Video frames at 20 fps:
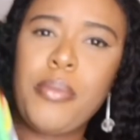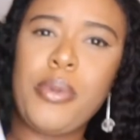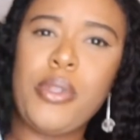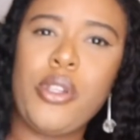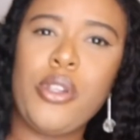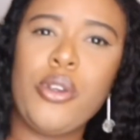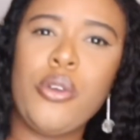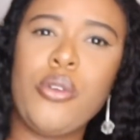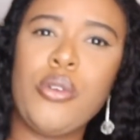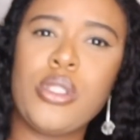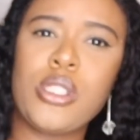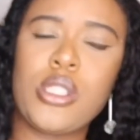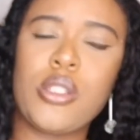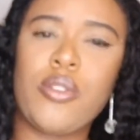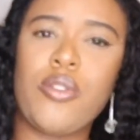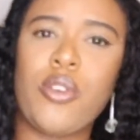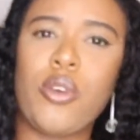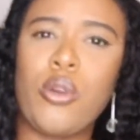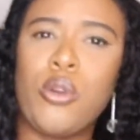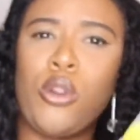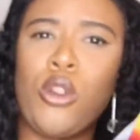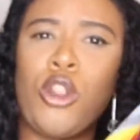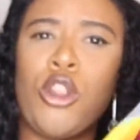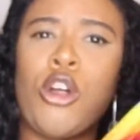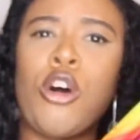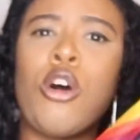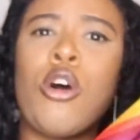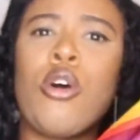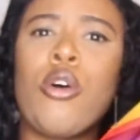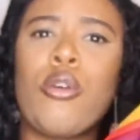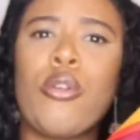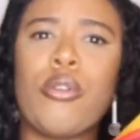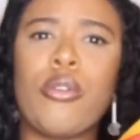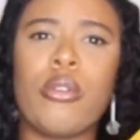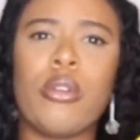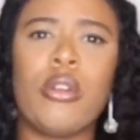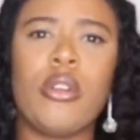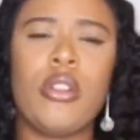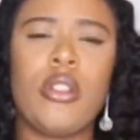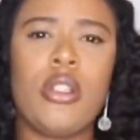beautiful
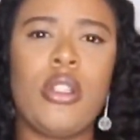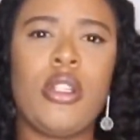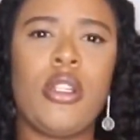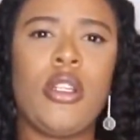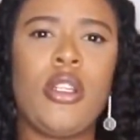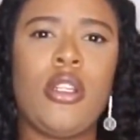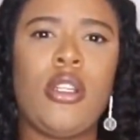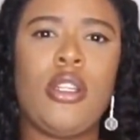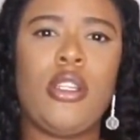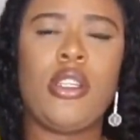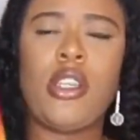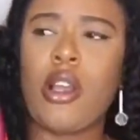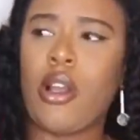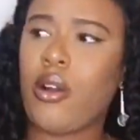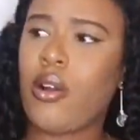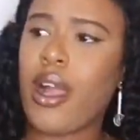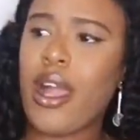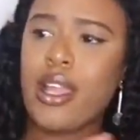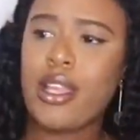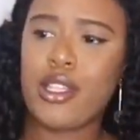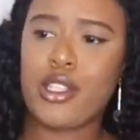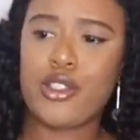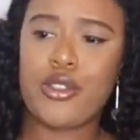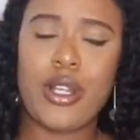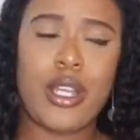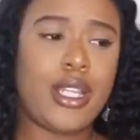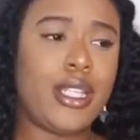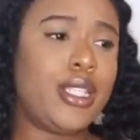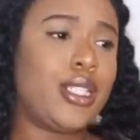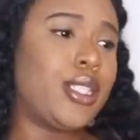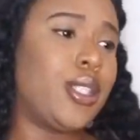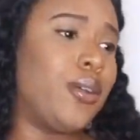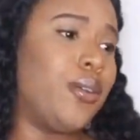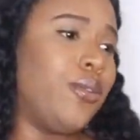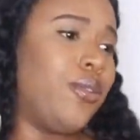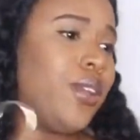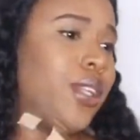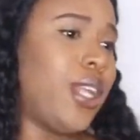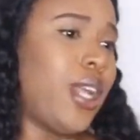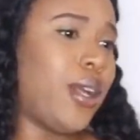long. Y'all, I can try this on
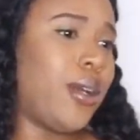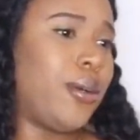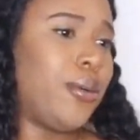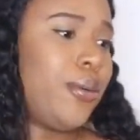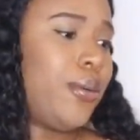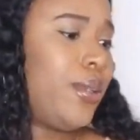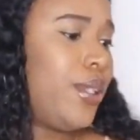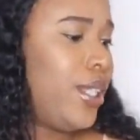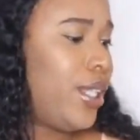for y'all.